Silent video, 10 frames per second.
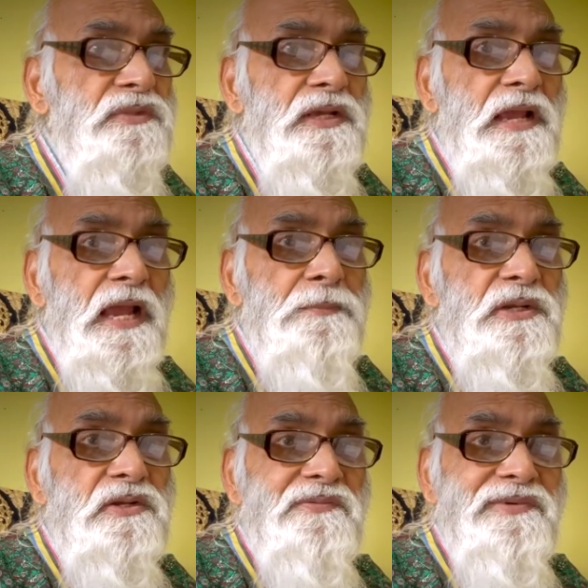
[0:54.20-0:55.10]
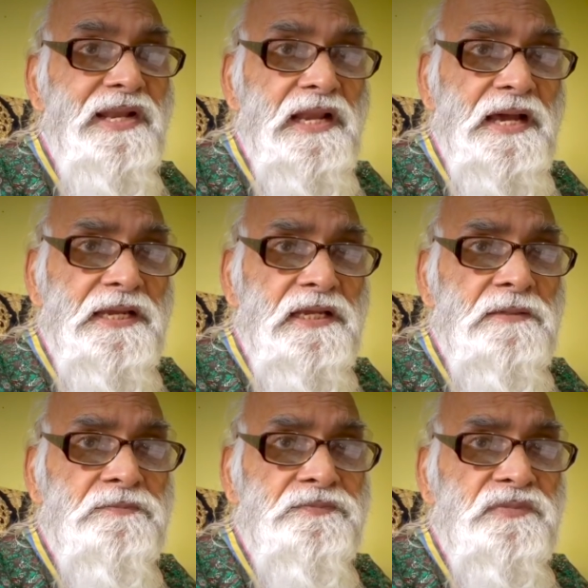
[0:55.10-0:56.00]
the habit of
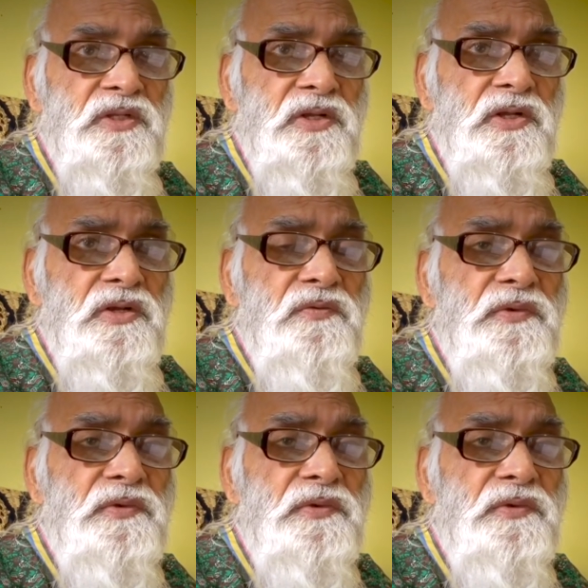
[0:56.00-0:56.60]
lying. We